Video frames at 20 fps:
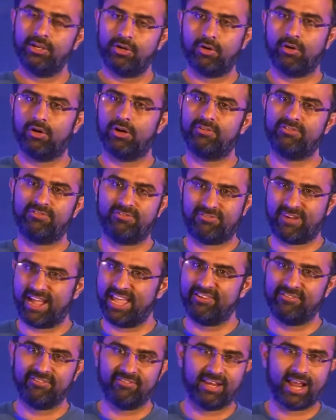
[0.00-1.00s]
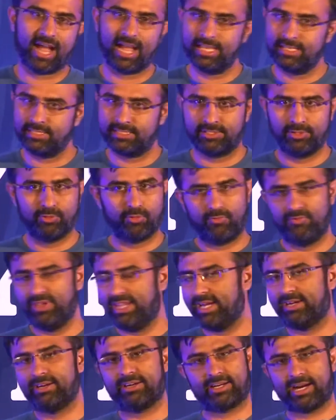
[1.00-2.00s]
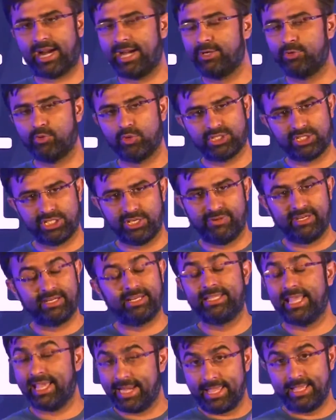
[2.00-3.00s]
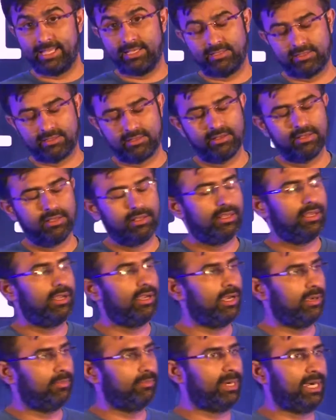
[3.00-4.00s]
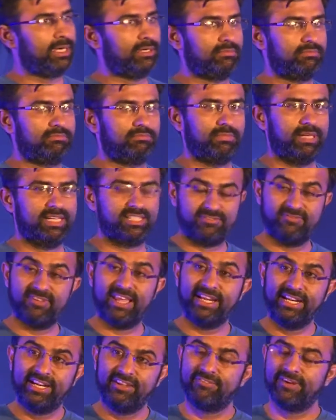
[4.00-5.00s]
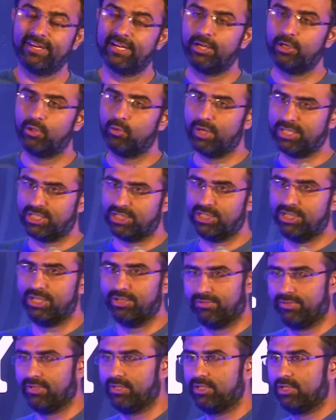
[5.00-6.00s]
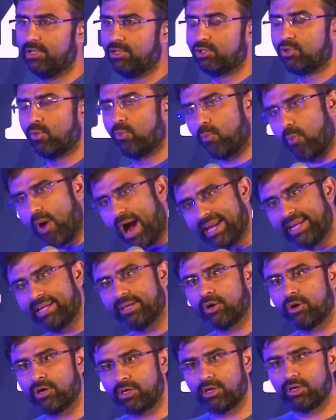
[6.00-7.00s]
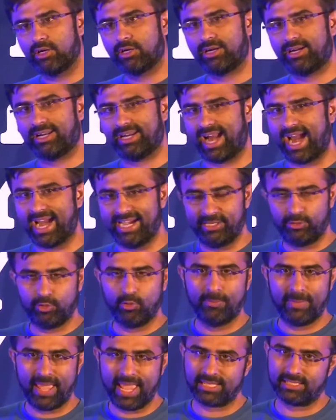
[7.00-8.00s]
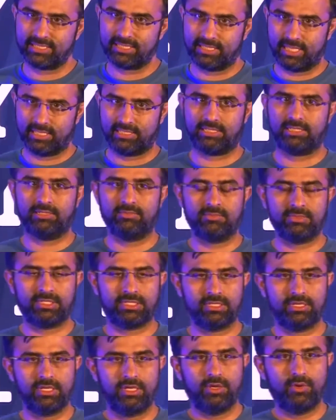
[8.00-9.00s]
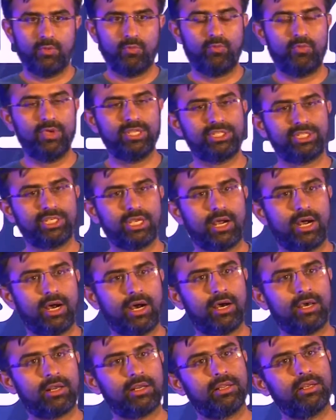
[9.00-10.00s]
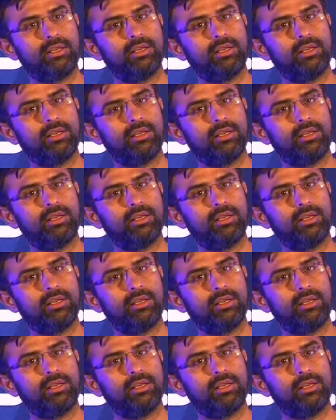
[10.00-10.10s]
called 5 nines. We can try to achieve it. There is, but it's very difficult to achieve. So why not try to make systems which can